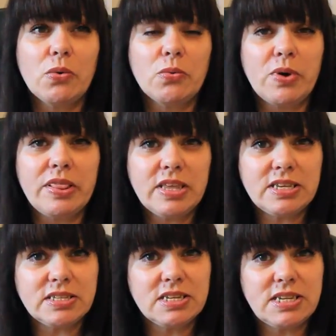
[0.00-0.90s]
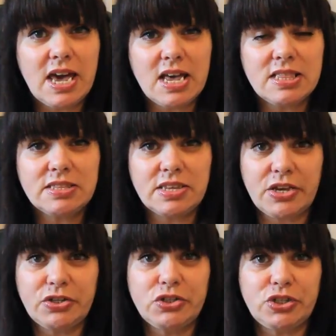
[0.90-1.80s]
when these intense
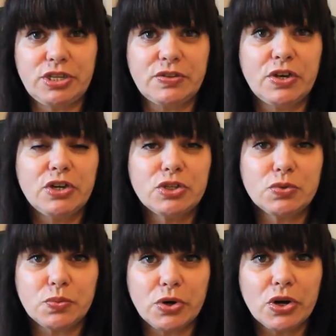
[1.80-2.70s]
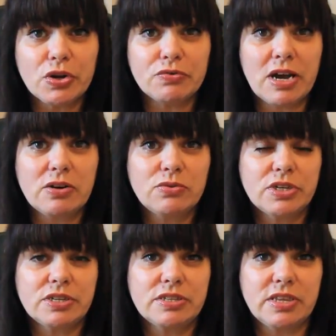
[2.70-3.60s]
energies swirl around
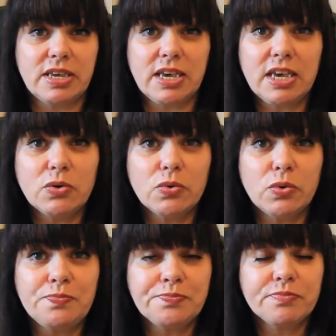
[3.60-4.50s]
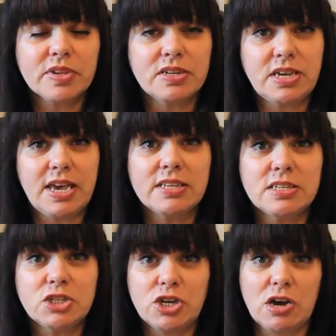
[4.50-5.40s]
us, the ego
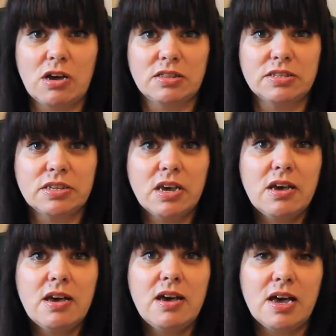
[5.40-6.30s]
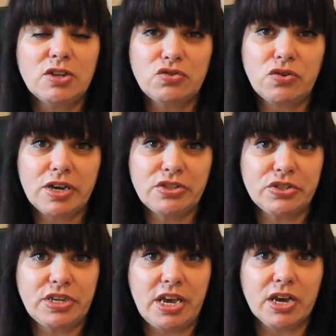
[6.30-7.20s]
takes a chance and tries
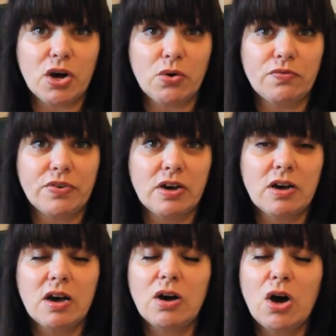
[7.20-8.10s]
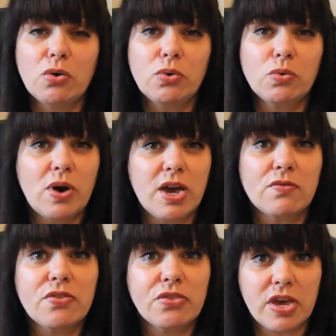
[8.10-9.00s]
to take over our whole way
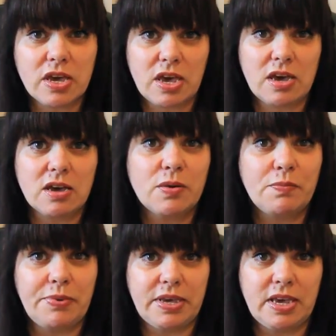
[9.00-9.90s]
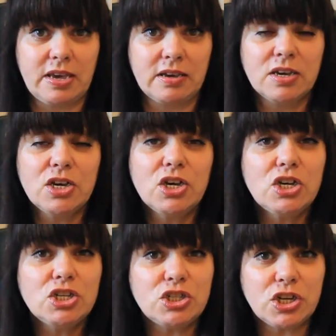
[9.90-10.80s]
of thinking and being.
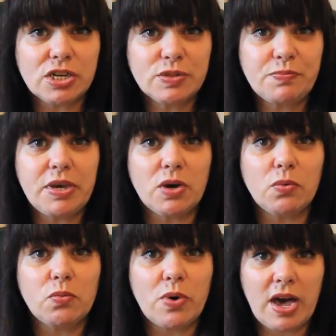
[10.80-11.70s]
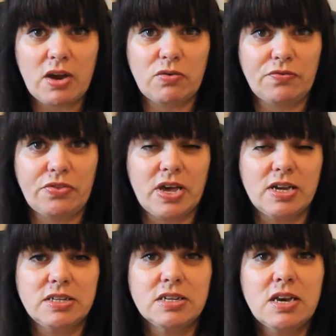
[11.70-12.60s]
Just be aware of
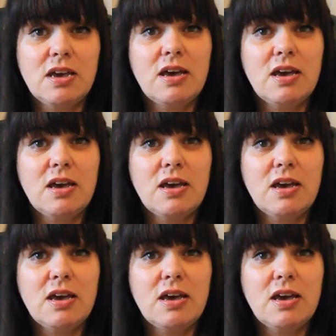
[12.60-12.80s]
that